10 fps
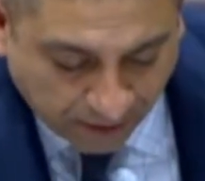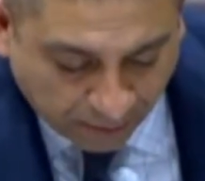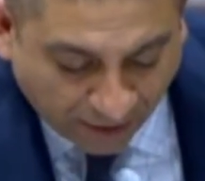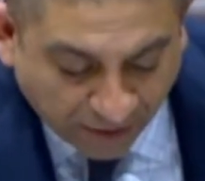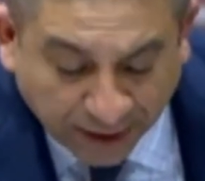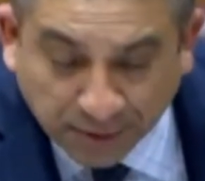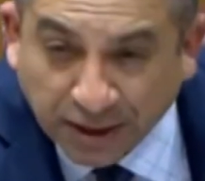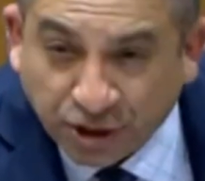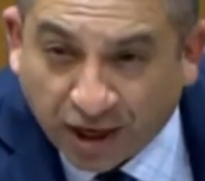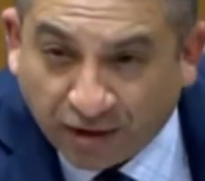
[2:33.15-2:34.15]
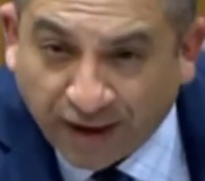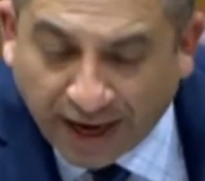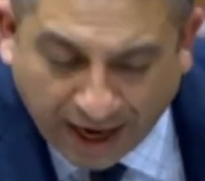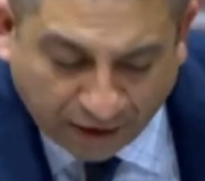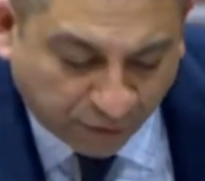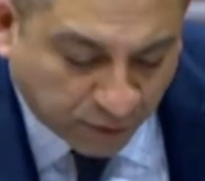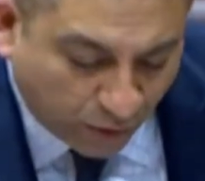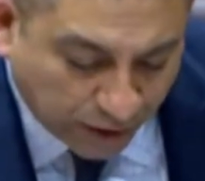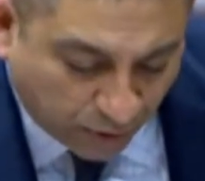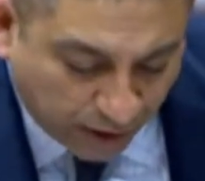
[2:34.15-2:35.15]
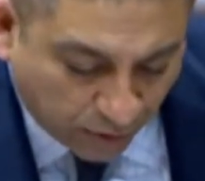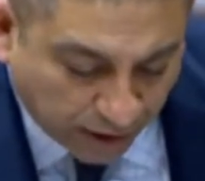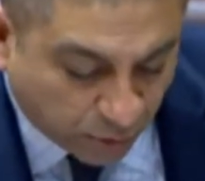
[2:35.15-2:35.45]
Private investment in generative AI from 2021